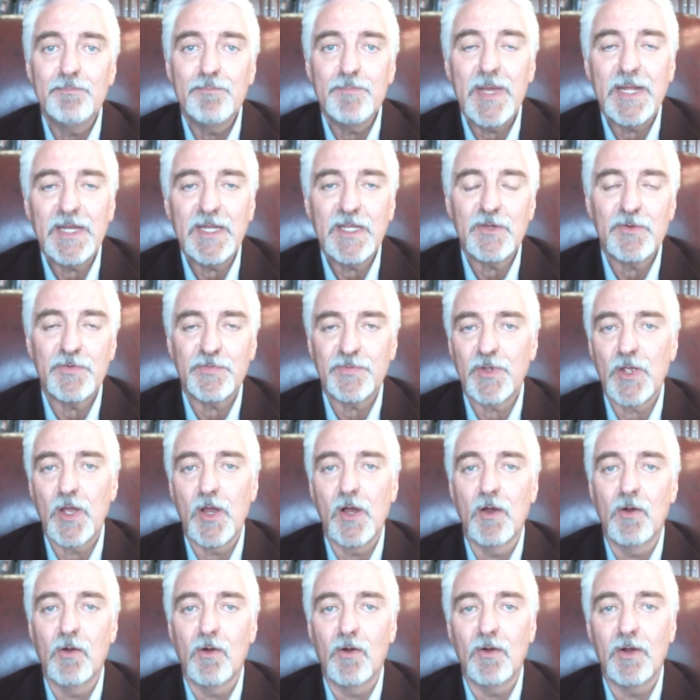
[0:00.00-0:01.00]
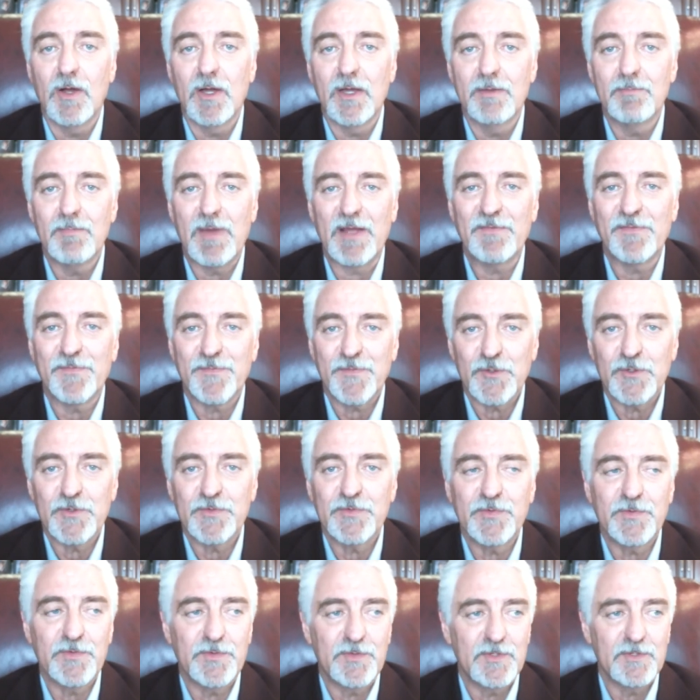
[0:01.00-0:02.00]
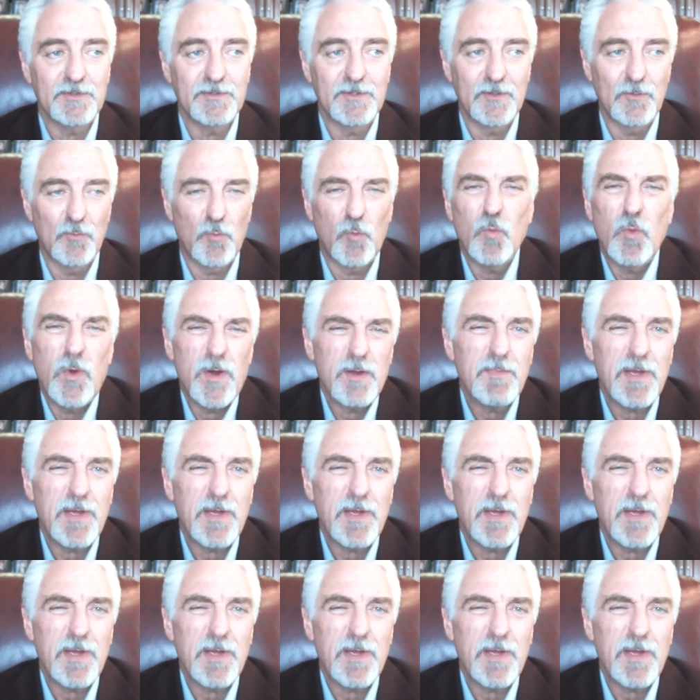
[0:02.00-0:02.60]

Many years ago, on one